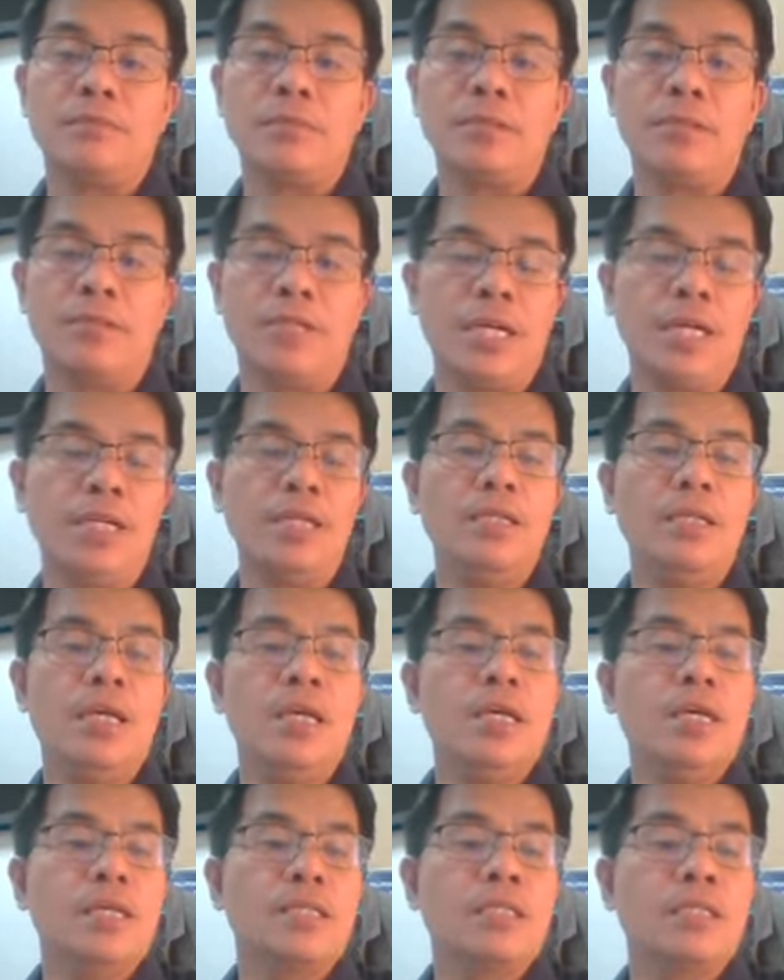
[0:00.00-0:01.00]
Okay,
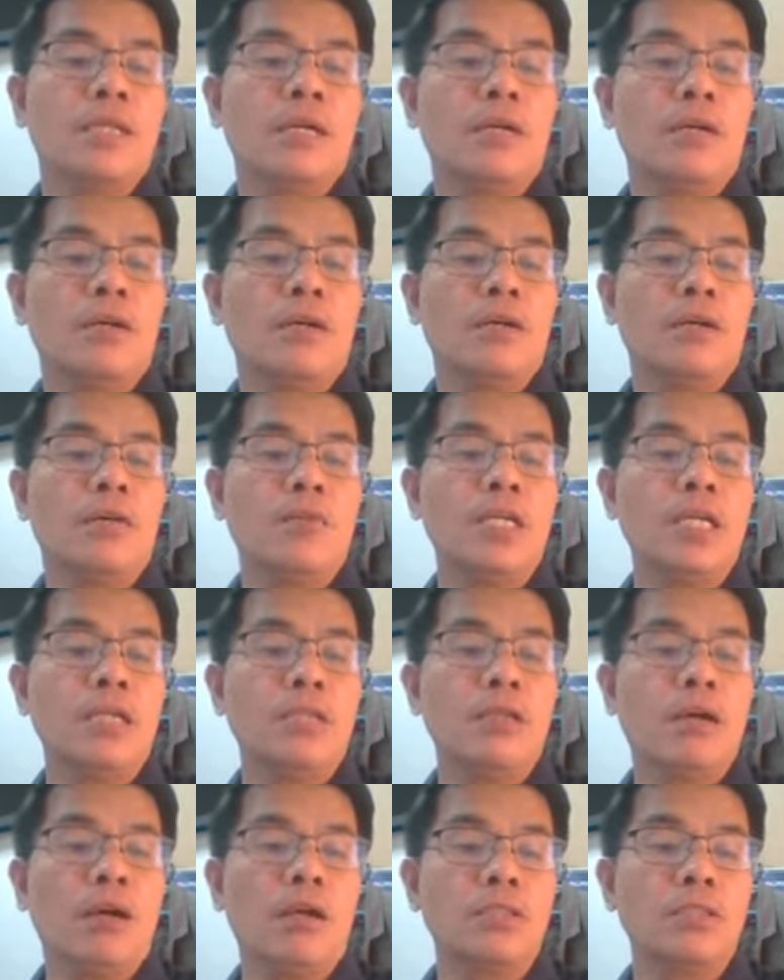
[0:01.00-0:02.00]
so we
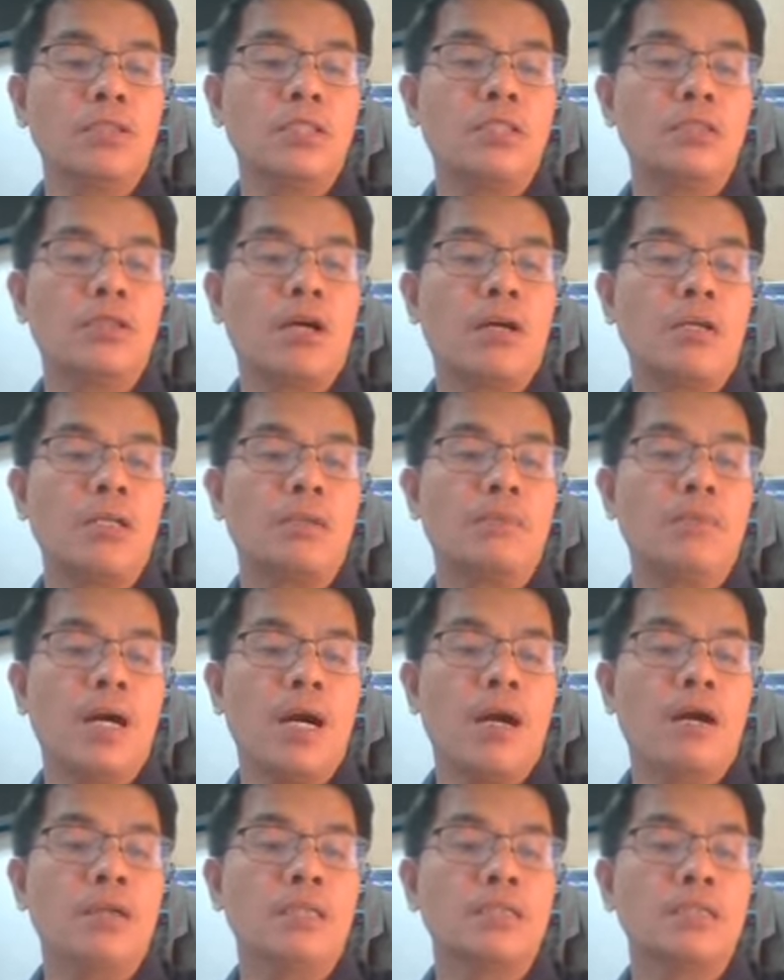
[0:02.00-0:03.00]
can also talk
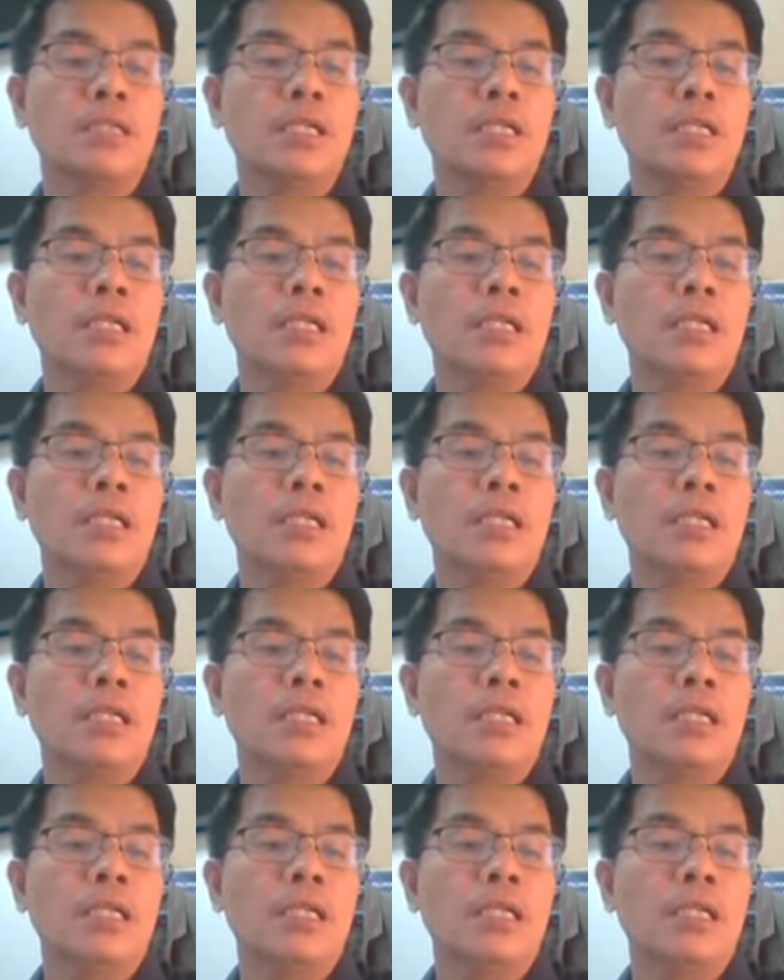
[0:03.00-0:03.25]
about